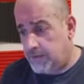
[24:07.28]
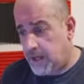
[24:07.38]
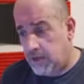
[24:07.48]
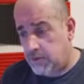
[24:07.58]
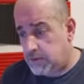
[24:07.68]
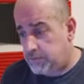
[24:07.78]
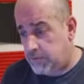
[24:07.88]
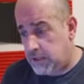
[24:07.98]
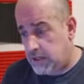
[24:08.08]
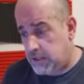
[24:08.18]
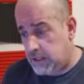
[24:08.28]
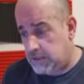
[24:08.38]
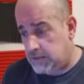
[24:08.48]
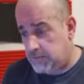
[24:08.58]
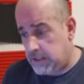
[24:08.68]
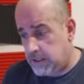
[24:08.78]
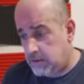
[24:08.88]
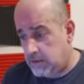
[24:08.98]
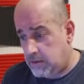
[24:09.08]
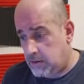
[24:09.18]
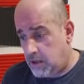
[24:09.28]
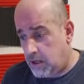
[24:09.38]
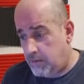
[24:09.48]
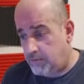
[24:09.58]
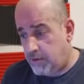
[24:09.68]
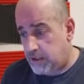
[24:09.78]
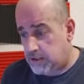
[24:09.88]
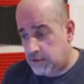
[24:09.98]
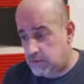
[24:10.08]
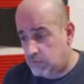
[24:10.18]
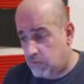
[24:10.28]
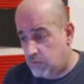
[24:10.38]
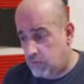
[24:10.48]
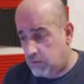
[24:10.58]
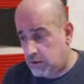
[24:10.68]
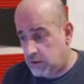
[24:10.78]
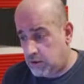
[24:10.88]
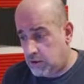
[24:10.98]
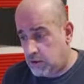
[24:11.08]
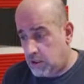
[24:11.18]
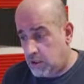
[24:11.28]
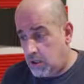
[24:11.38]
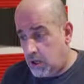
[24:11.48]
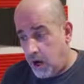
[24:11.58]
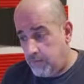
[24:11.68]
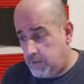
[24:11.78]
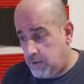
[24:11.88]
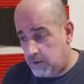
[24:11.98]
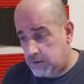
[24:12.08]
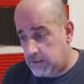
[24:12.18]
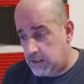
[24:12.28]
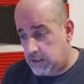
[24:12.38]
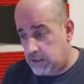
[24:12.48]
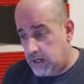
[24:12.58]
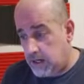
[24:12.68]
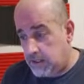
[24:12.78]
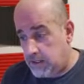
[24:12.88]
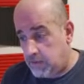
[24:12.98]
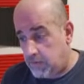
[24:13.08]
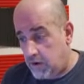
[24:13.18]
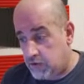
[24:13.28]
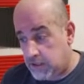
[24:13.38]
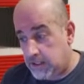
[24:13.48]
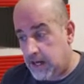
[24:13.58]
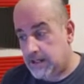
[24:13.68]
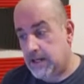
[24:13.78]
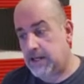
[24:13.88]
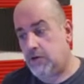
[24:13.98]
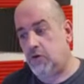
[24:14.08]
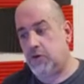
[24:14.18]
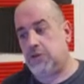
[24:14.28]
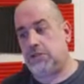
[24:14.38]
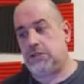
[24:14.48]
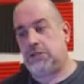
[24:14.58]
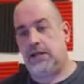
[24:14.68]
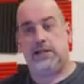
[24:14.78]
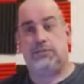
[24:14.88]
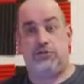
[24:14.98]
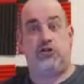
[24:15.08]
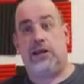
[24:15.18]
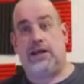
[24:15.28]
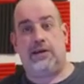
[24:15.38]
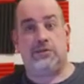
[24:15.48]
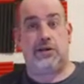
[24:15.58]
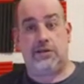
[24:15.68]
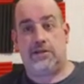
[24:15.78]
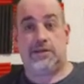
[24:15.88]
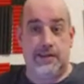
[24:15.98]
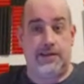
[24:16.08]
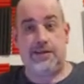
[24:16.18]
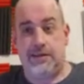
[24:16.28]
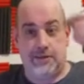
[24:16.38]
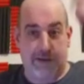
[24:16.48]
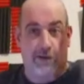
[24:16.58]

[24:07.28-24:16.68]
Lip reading: that looks pretty okay to me. Brake disc worn. I'm not seeing any corrosion. Again, it looks less pristine outside, does it, than